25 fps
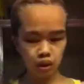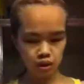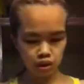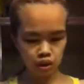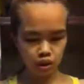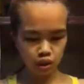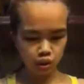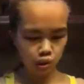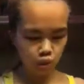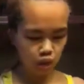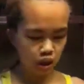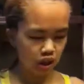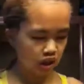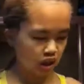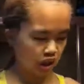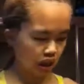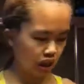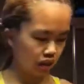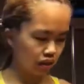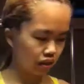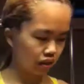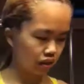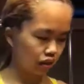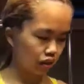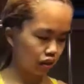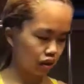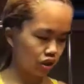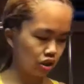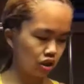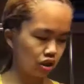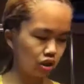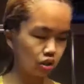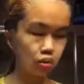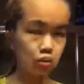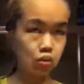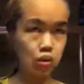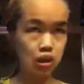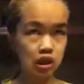you can wash it out, of course,
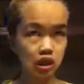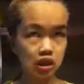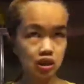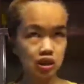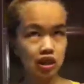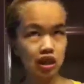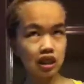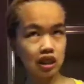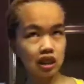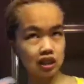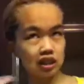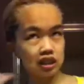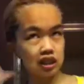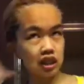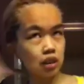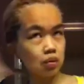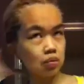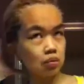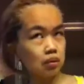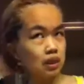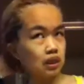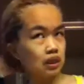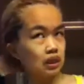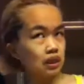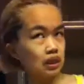and reuse it next time.